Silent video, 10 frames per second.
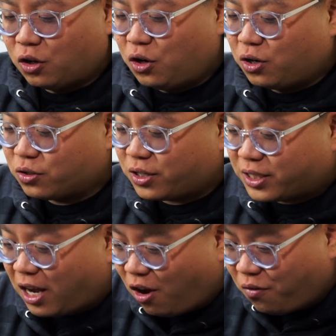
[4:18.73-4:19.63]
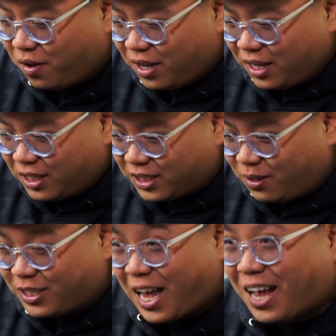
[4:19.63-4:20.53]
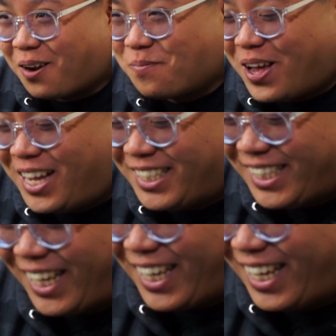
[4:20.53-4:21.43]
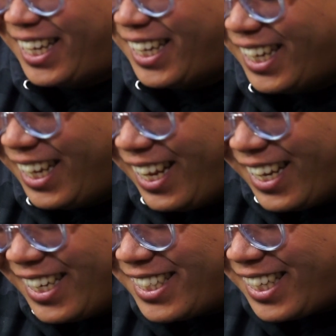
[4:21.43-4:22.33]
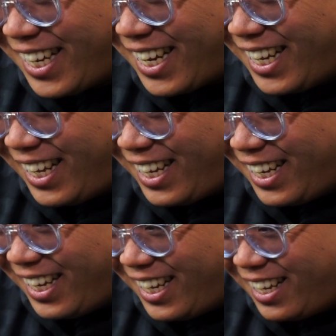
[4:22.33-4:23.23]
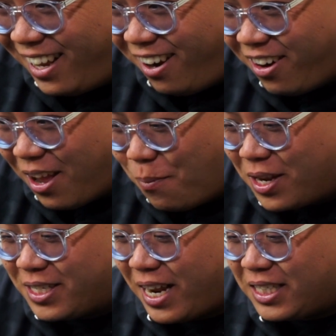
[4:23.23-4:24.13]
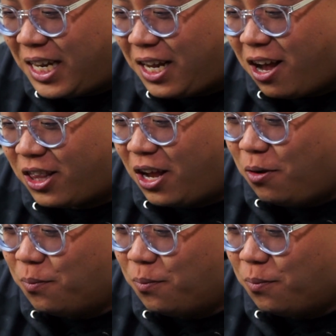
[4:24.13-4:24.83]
noodles itself seems kind of basic. You see that? Okay, but it's nicely cooked though.